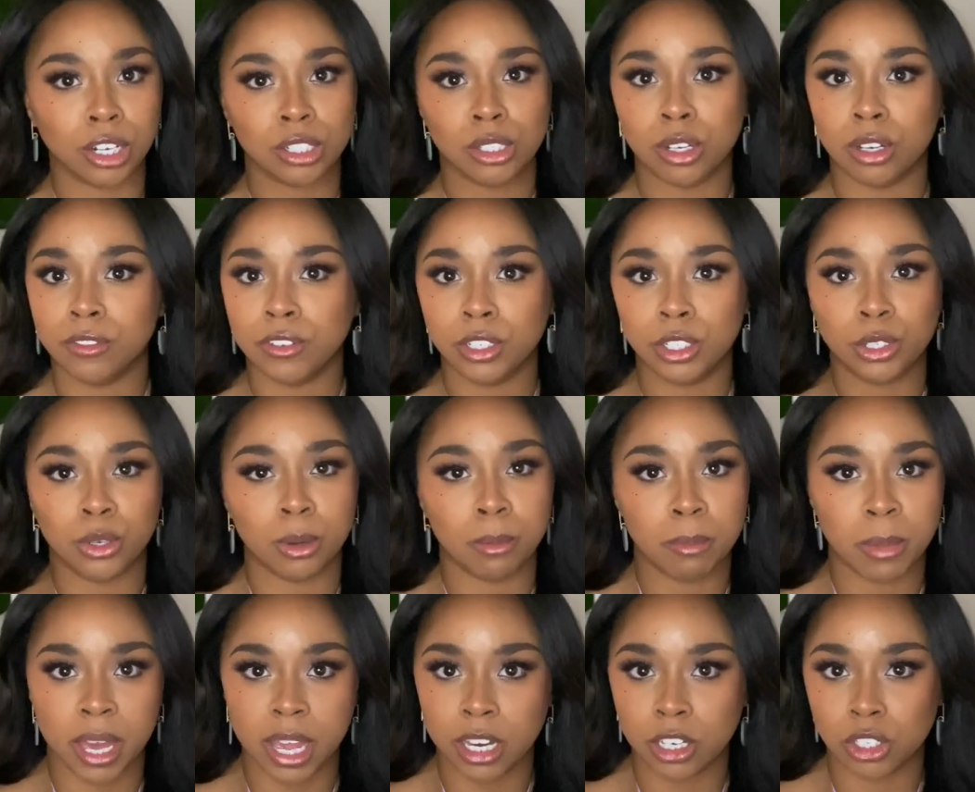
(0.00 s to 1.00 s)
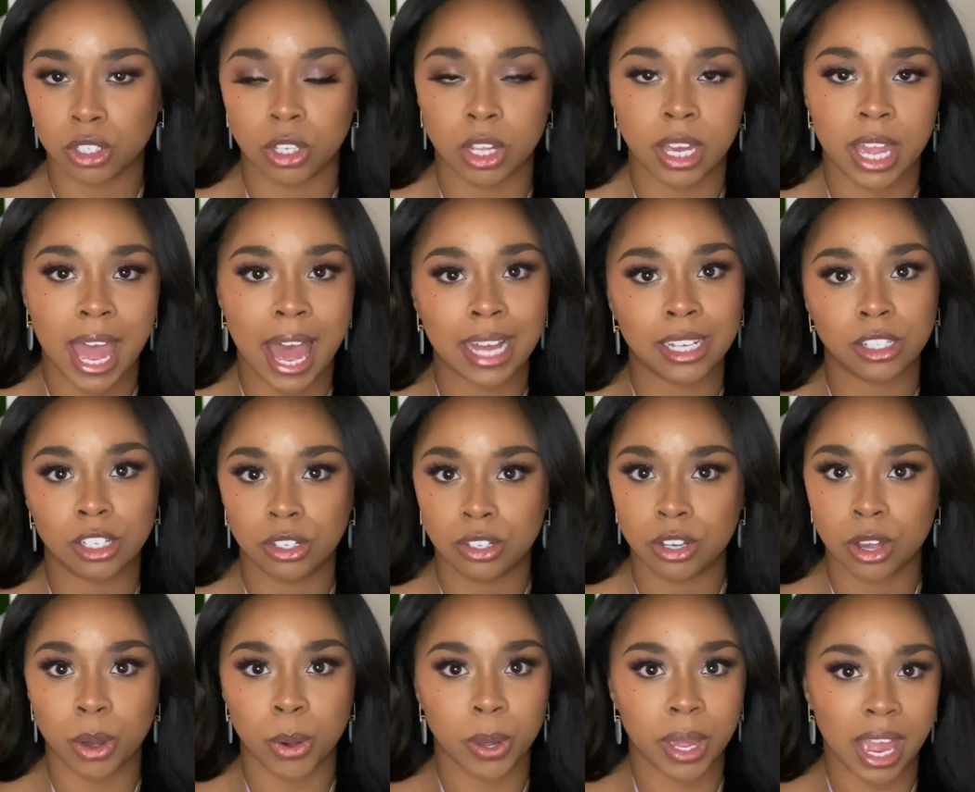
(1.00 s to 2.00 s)
So if you do a beige look, head to
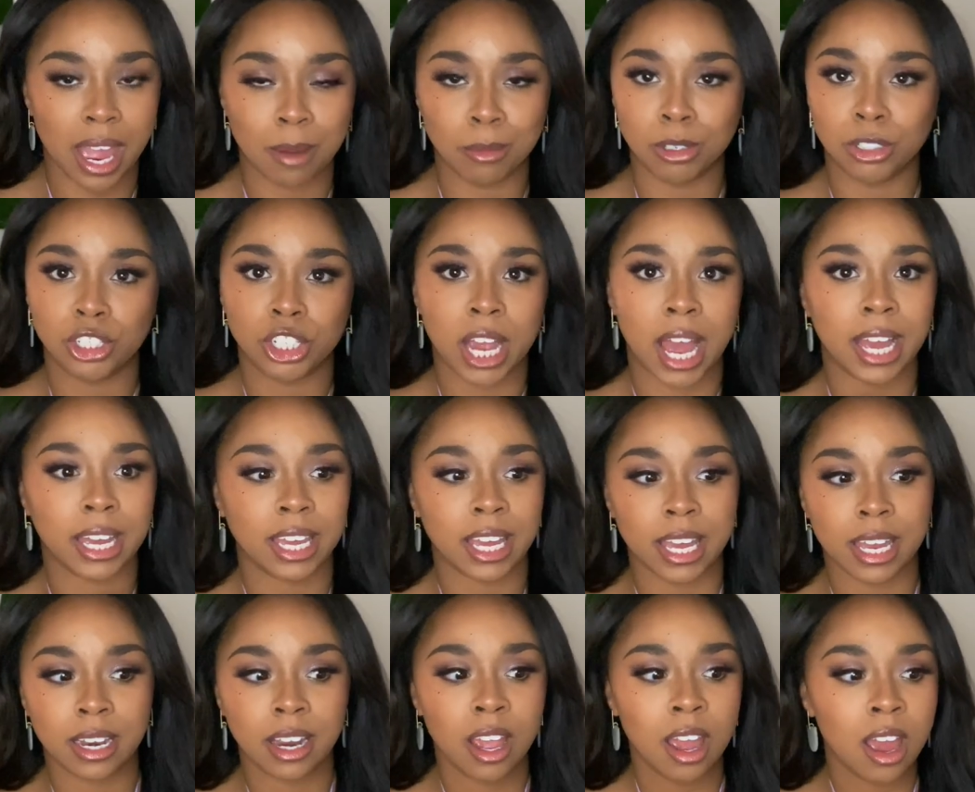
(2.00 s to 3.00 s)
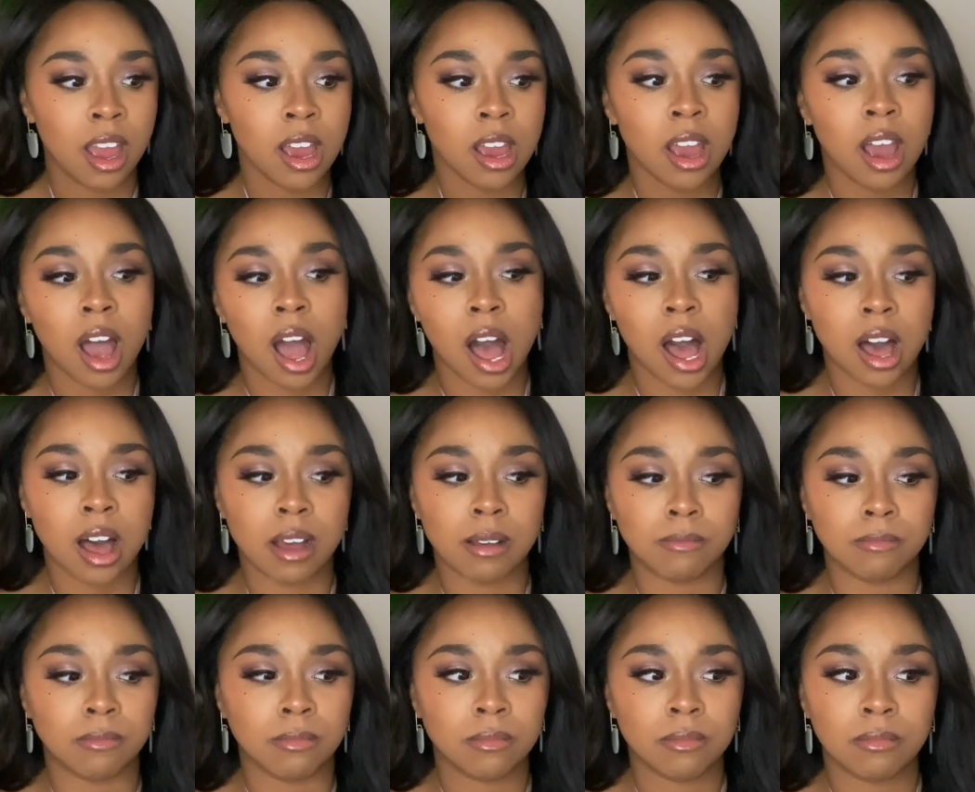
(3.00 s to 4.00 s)
toe, camel jacket,
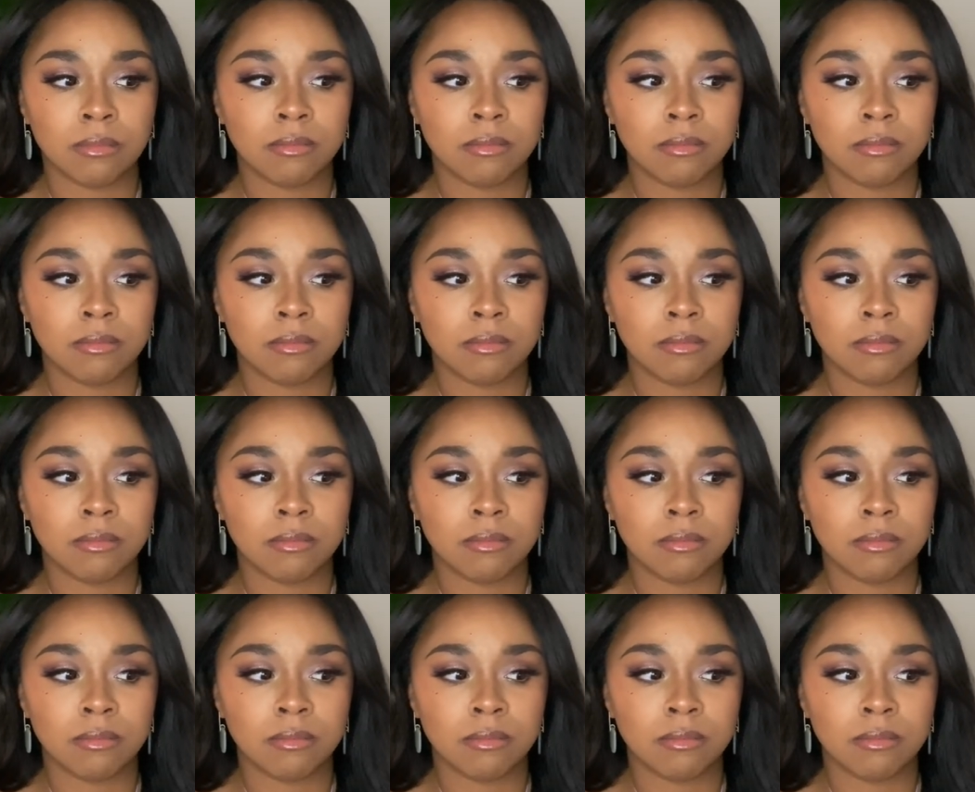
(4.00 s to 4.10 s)
um,